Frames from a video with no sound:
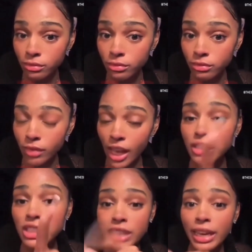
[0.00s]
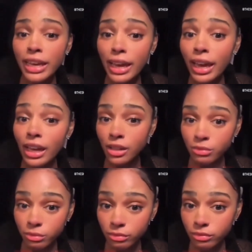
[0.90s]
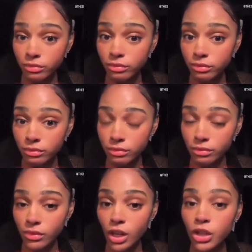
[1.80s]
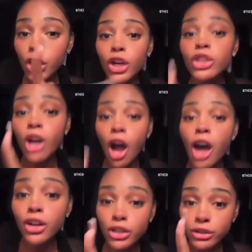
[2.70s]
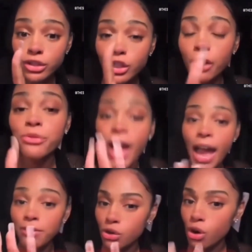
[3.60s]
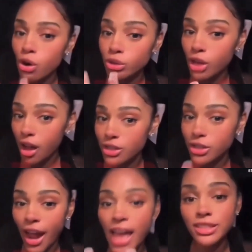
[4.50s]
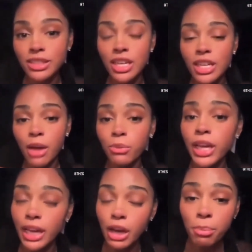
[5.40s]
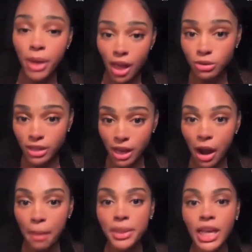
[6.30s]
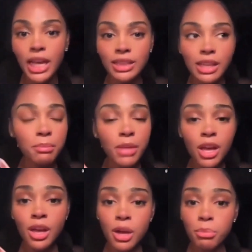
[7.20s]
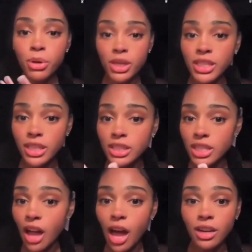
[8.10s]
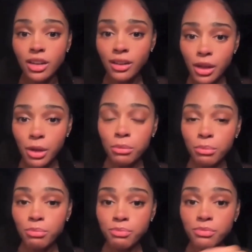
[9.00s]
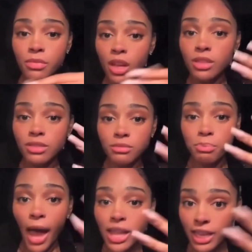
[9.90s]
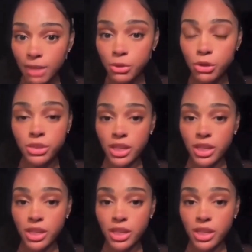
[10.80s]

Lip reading: and Ski Yee. Your daughters, your five-year-old daughters are asking, can we hear Pound Town? I'm playing them Princess Tiana ballet music.